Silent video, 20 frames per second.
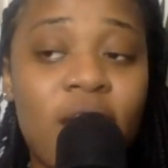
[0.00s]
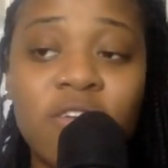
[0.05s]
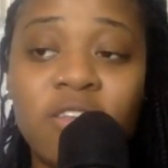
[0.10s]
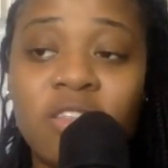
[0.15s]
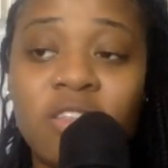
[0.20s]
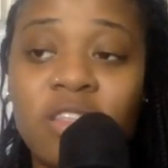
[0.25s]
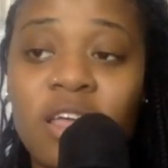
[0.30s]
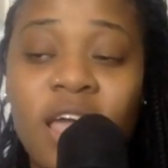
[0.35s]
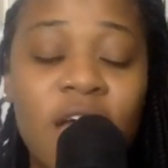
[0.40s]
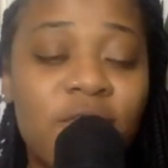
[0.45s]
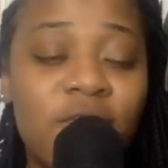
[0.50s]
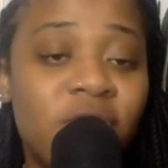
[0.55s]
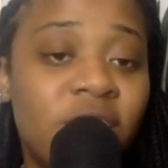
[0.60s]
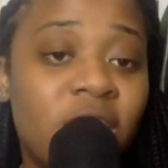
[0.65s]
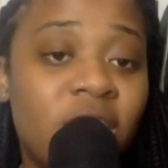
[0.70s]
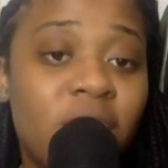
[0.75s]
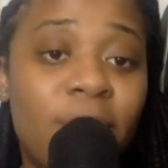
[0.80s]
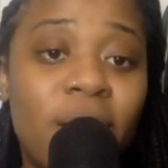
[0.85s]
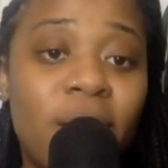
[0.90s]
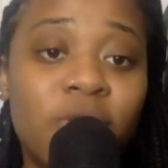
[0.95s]
everything,
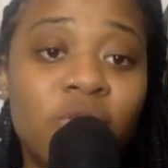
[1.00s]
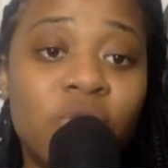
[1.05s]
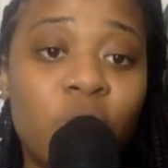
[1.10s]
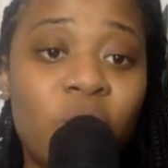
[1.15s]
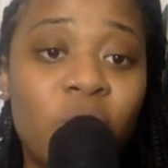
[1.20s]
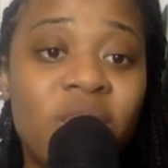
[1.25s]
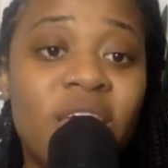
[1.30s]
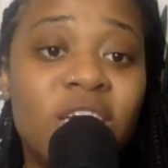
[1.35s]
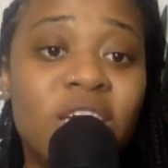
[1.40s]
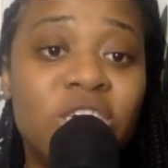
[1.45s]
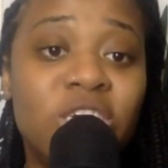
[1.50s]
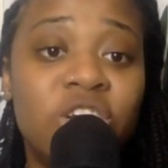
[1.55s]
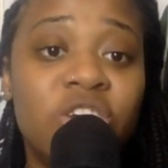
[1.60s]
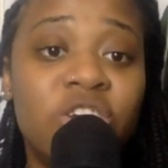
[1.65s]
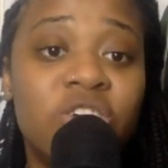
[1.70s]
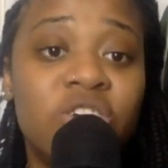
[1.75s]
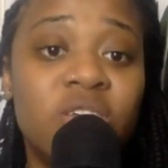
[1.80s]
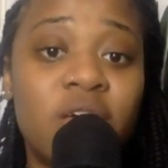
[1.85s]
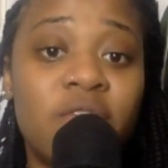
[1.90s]
everything about the way that Jada